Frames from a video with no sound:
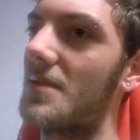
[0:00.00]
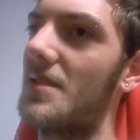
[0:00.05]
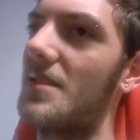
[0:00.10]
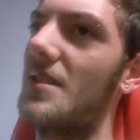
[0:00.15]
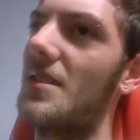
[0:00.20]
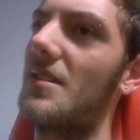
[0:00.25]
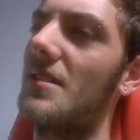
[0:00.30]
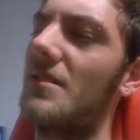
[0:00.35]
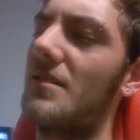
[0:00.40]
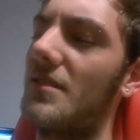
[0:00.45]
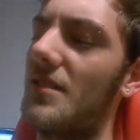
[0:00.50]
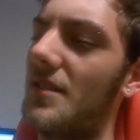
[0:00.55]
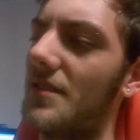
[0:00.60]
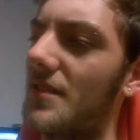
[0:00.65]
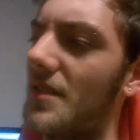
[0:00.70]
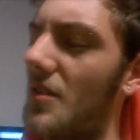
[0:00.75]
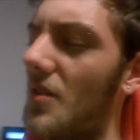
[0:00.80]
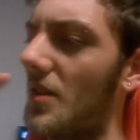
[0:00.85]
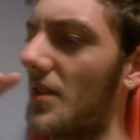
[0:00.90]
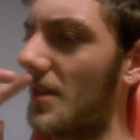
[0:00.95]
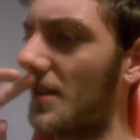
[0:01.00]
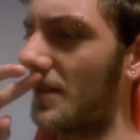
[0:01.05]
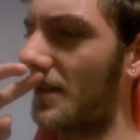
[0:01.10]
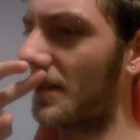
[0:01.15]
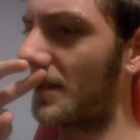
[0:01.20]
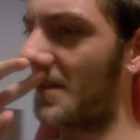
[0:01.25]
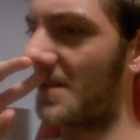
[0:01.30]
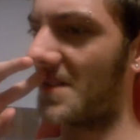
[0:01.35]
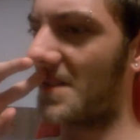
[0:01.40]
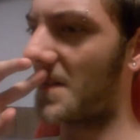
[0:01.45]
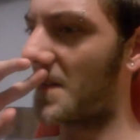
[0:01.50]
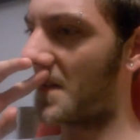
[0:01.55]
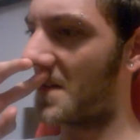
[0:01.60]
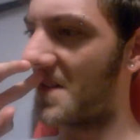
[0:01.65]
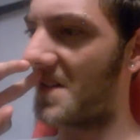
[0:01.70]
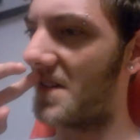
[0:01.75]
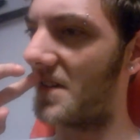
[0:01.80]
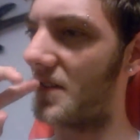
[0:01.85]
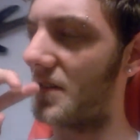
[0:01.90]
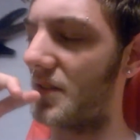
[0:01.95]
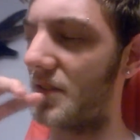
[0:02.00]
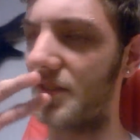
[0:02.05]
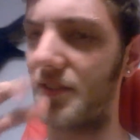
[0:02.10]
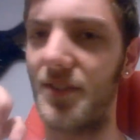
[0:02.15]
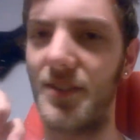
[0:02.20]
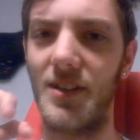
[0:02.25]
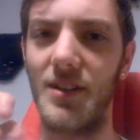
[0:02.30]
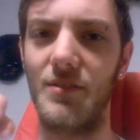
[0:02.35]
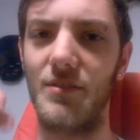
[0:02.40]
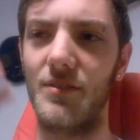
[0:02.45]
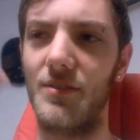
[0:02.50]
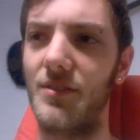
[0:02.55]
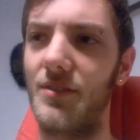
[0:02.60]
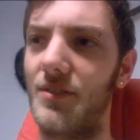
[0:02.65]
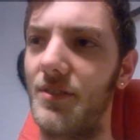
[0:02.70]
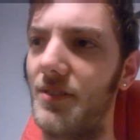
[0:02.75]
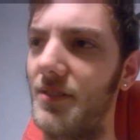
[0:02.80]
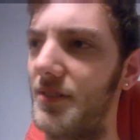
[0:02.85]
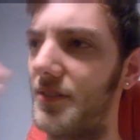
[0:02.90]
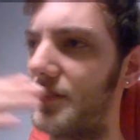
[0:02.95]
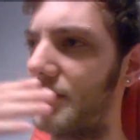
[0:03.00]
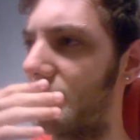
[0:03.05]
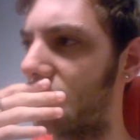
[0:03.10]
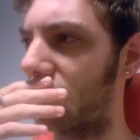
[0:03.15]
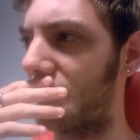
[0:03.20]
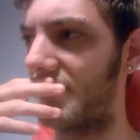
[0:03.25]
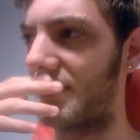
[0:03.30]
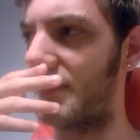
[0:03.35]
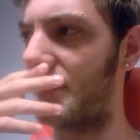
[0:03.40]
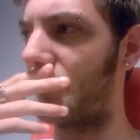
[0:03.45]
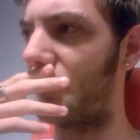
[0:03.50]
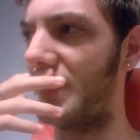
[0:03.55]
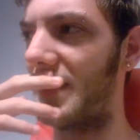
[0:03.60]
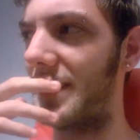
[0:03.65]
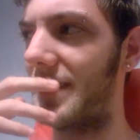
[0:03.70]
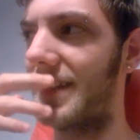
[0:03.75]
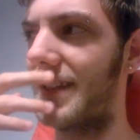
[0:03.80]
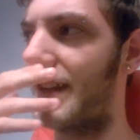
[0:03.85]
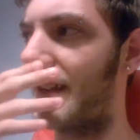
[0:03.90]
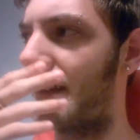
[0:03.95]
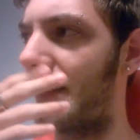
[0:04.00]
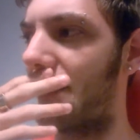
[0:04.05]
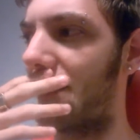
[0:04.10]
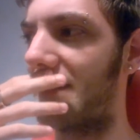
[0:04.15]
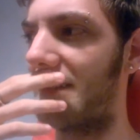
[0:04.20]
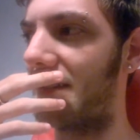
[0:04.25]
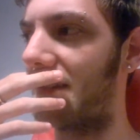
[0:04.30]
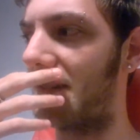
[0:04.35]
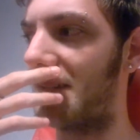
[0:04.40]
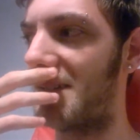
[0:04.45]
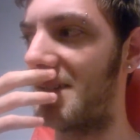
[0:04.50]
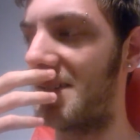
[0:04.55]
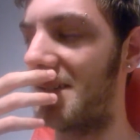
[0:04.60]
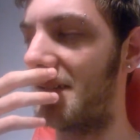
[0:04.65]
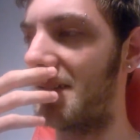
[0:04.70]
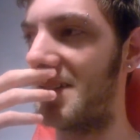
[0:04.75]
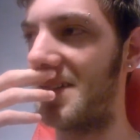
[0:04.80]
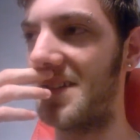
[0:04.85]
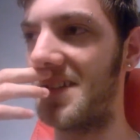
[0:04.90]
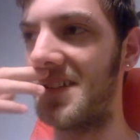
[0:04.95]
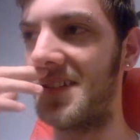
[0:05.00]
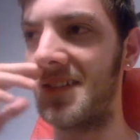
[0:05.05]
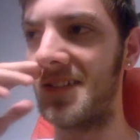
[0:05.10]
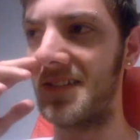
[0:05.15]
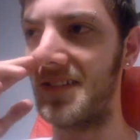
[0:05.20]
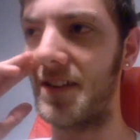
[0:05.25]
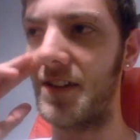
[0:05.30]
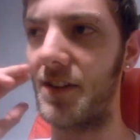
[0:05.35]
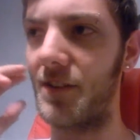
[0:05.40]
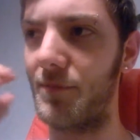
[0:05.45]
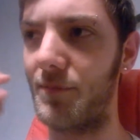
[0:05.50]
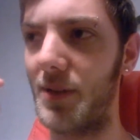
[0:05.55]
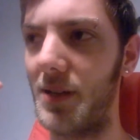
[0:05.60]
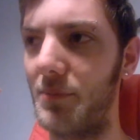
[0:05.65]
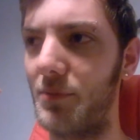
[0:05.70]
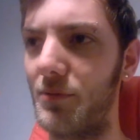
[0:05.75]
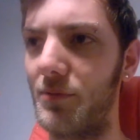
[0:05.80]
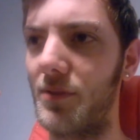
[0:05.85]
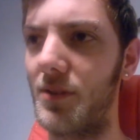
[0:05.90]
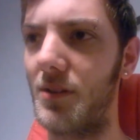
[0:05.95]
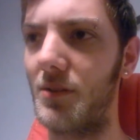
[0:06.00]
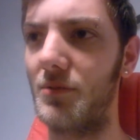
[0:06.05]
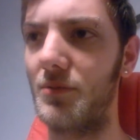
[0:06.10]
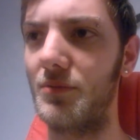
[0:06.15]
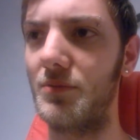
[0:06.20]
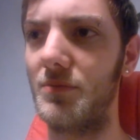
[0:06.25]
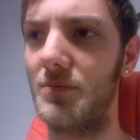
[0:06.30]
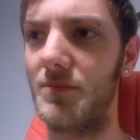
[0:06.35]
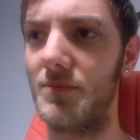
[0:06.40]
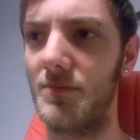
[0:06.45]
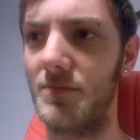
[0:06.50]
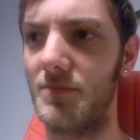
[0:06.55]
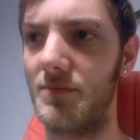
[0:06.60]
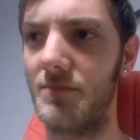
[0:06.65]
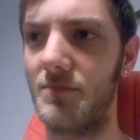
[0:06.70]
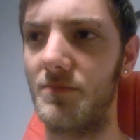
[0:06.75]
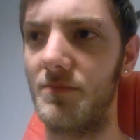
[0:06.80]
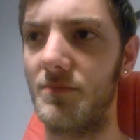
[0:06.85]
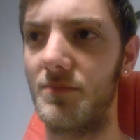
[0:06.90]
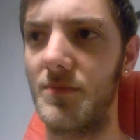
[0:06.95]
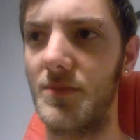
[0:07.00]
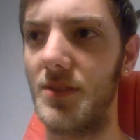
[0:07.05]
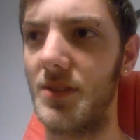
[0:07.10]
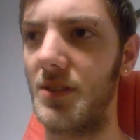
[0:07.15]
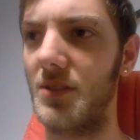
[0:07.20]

yeah, I don't know. I guess not secrets as such, because I don't really care if people know, you